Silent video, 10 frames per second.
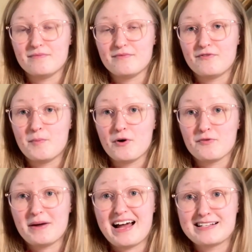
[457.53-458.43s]
for both
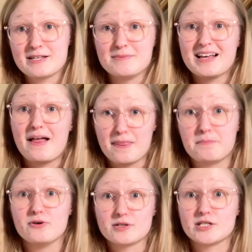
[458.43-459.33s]
my items and the
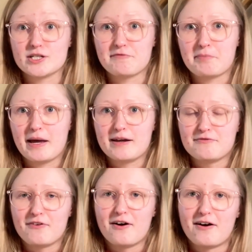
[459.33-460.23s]
postage I've paid
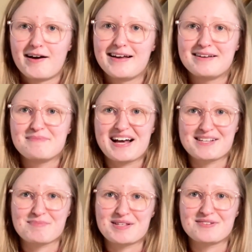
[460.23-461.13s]
for has
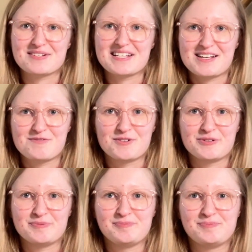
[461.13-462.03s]
been successful.
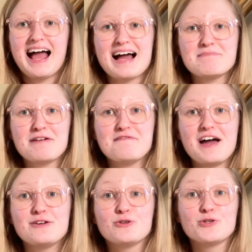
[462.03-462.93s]
And my
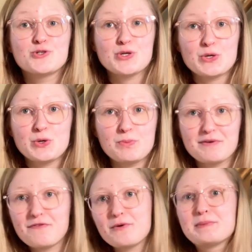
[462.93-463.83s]
final do,
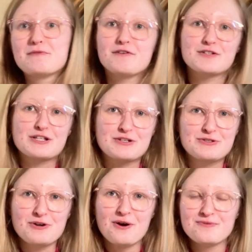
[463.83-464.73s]
before we move on to the
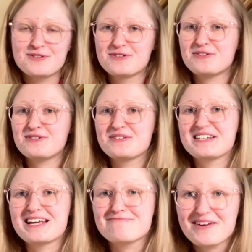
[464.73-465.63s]
don'ts, so do
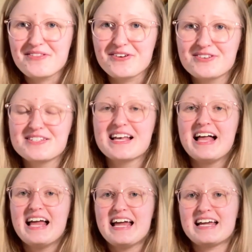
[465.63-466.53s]
stick with us,
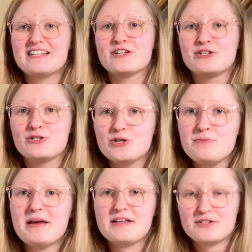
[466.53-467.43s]
is do
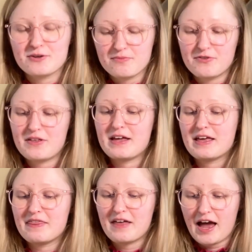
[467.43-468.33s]
make
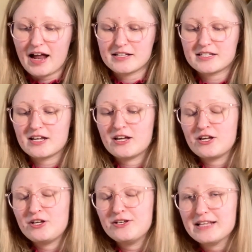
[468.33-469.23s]
something that
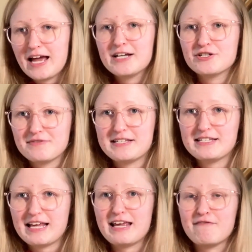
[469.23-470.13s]
you'd like to
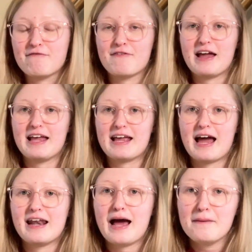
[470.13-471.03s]
receive. It
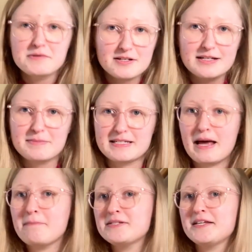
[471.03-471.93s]
can absolutely be
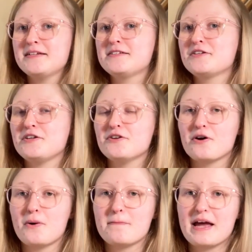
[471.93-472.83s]
tempting to, you
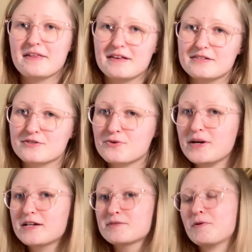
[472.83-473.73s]
know, make things as
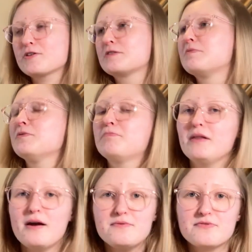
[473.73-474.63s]
quick as possible,
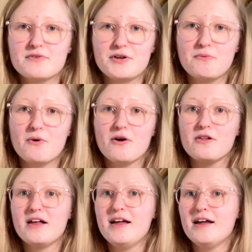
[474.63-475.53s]
plough through your
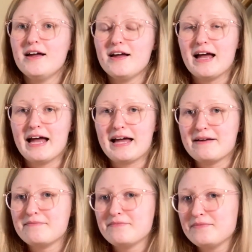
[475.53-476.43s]
wool,
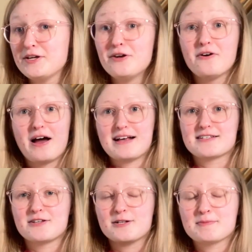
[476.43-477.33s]
you know, as
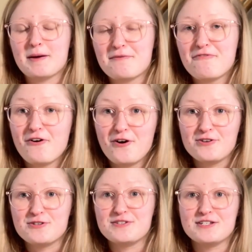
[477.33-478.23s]
I talked about before,
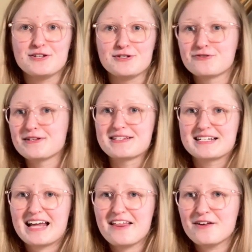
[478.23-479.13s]
using 2 strands
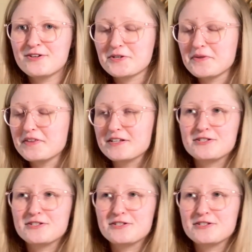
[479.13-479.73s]
together, doing things